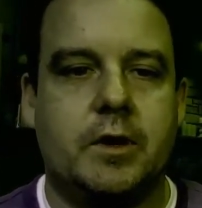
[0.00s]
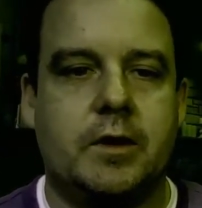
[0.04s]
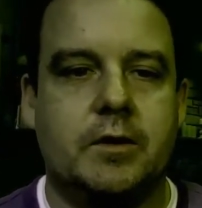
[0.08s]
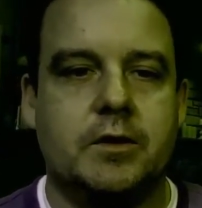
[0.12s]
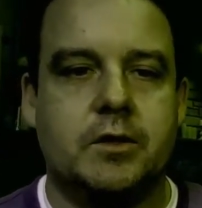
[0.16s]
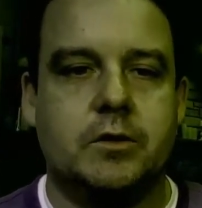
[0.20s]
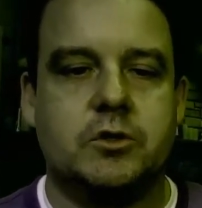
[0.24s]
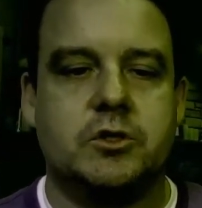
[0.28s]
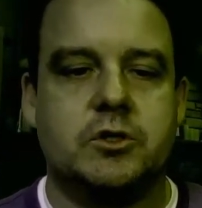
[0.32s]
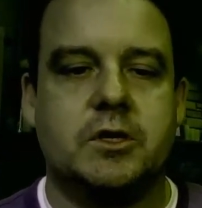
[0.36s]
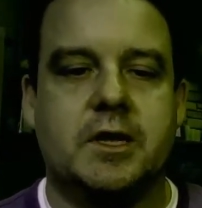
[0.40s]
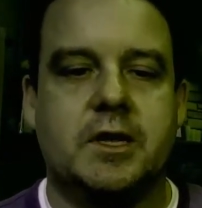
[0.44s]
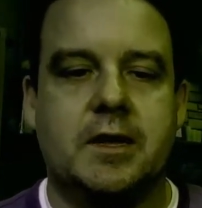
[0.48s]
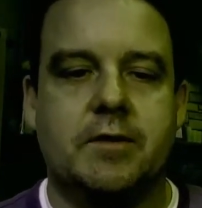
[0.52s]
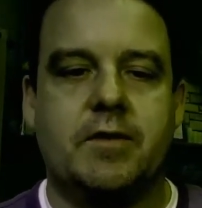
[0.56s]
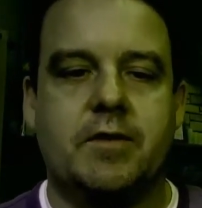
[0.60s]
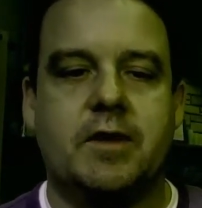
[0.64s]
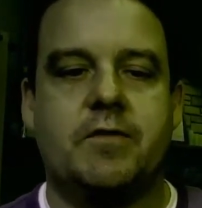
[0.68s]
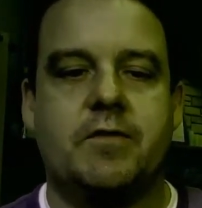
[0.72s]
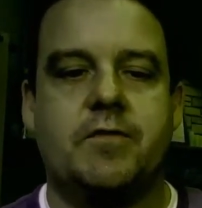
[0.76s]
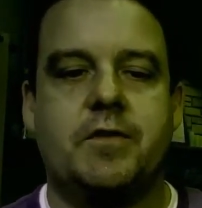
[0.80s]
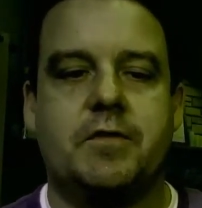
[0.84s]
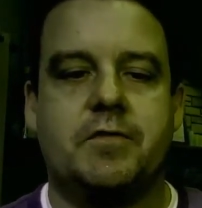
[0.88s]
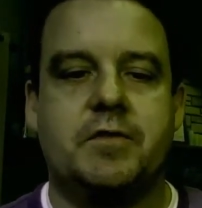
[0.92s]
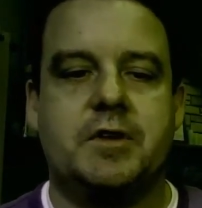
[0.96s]
I'll usually give
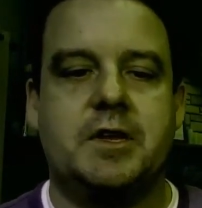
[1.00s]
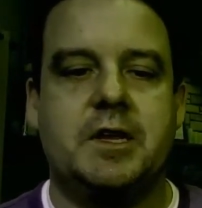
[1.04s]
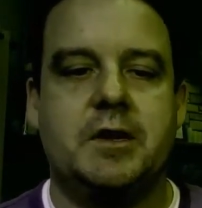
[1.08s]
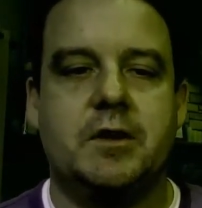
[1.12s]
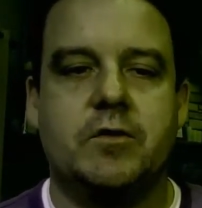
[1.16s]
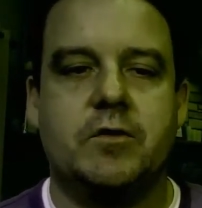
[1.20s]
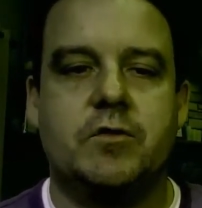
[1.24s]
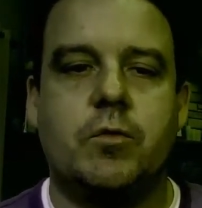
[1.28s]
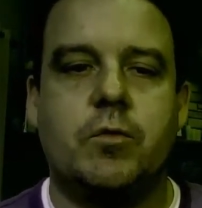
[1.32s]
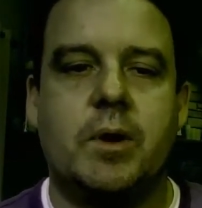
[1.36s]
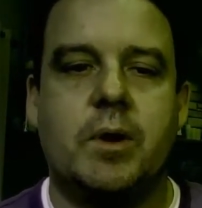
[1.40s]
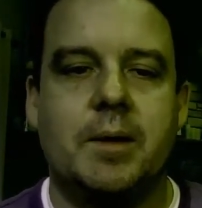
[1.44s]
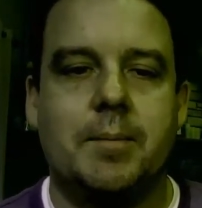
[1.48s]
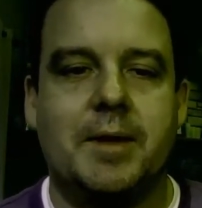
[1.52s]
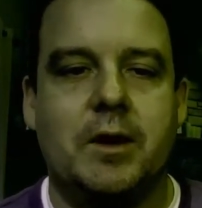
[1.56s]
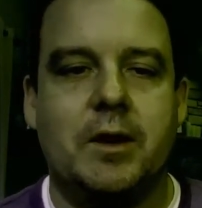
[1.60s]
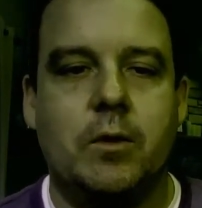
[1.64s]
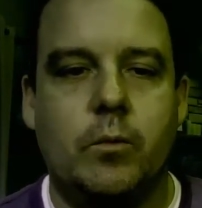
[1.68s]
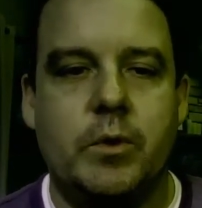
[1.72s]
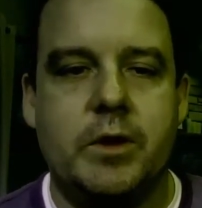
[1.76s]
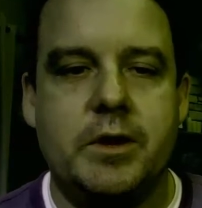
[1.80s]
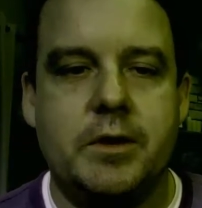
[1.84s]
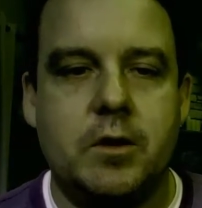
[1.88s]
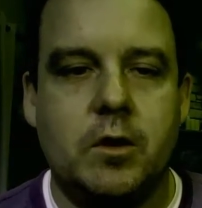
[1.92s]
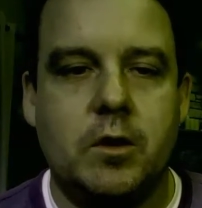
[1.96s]
a 15 to 20 minute
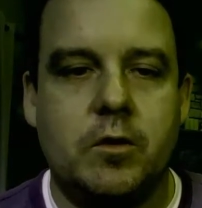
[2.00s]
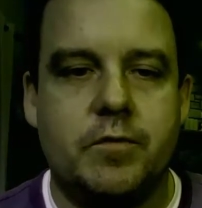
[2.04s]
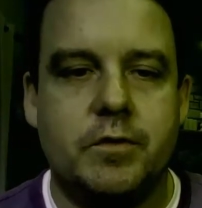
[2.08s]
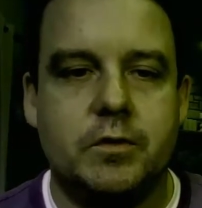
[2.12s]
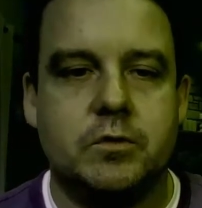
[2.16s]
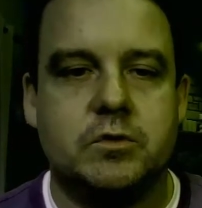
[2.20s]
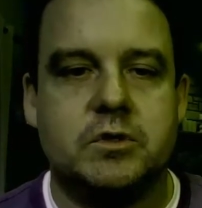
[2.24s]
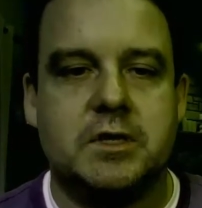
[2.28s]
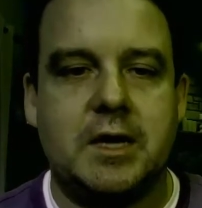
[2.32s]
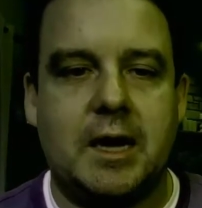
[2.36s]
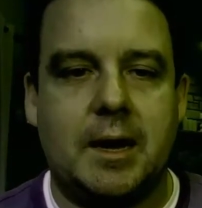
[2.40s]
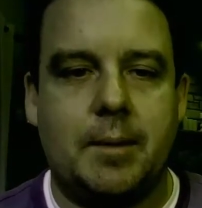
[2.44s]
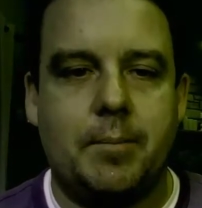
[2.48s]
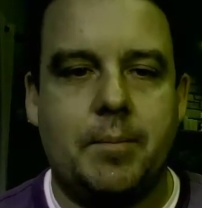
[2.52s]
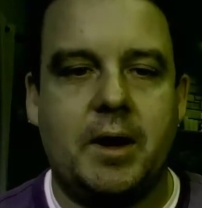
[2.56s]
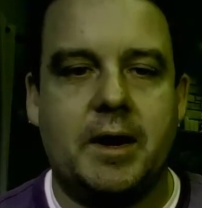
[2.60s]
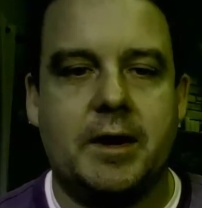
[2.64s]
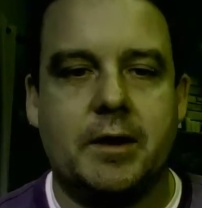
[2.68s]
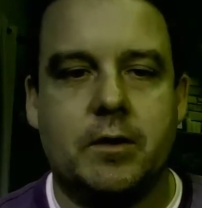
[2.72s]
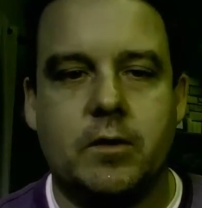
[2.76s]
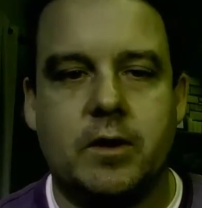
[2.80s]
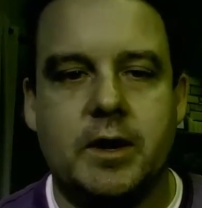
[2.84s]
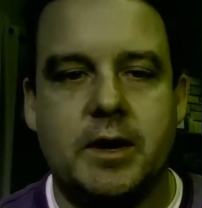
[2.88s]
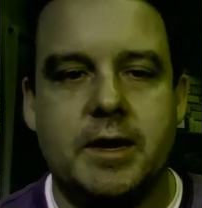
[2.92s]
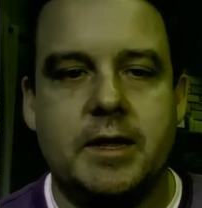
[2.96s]
window. If you stop by,
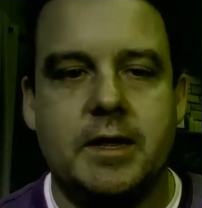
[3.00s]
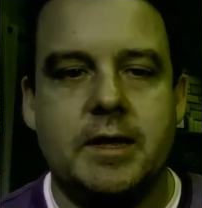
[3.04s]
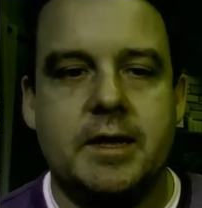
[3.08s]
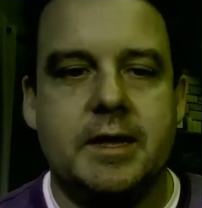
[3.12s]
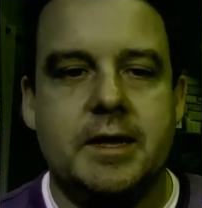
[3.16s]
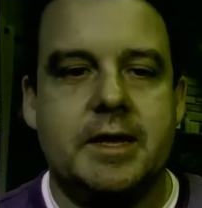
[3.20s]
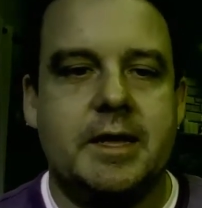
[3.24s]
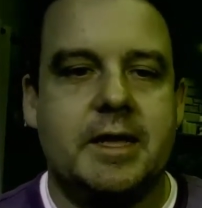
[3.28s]
great.